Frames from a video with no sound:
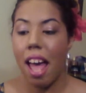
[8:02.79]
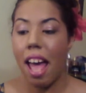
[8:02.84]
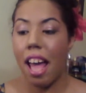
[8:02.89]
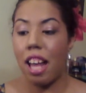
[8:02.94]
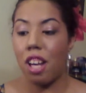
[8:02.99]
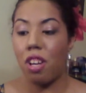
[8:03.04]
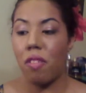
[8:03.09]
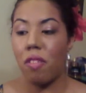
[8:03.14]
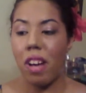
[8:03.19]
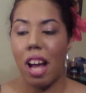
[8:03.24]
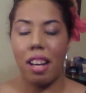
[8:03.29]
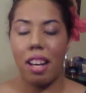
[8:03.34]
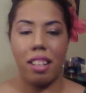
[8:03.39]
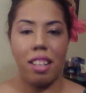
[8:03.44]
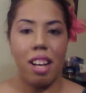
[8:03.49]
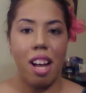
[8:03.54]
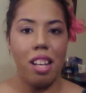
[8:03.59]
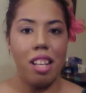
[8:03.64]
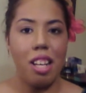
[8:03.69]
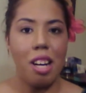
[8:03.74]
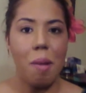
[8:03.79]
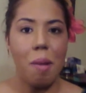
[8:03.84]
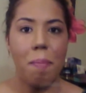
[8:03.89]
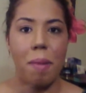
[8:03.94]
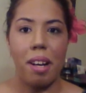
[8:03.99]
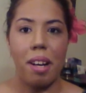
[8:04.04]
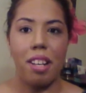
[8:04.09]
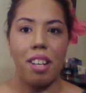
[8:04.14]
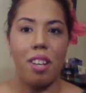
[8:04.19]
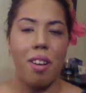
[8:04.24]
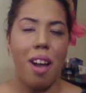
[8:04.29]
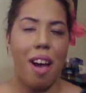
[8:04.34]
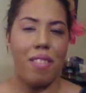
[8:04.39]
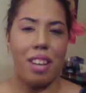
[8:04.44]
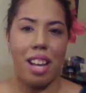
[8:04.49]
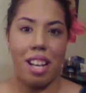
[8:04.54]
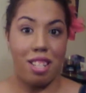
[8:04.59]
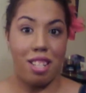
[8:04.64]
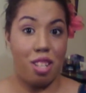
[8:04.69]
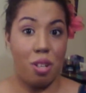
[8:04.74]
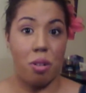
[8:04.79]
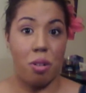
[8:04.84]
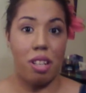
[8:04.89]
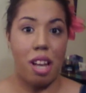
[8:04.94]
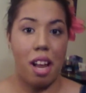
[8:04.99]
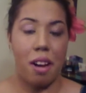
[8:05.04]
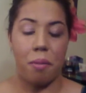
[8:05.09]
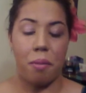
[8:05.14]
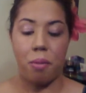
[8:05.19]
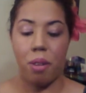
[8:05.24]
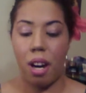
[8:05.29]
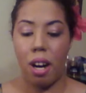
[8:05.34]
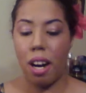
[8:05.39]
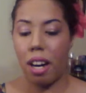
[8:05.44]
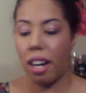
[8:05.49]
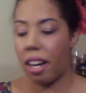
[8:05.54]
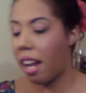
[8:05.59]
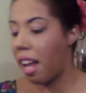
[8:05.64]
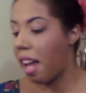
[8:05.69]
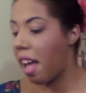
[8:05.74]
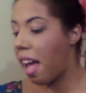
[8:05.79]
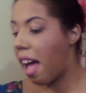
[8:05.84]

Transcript: and you've gotten color but you haven't had to do a lot of work.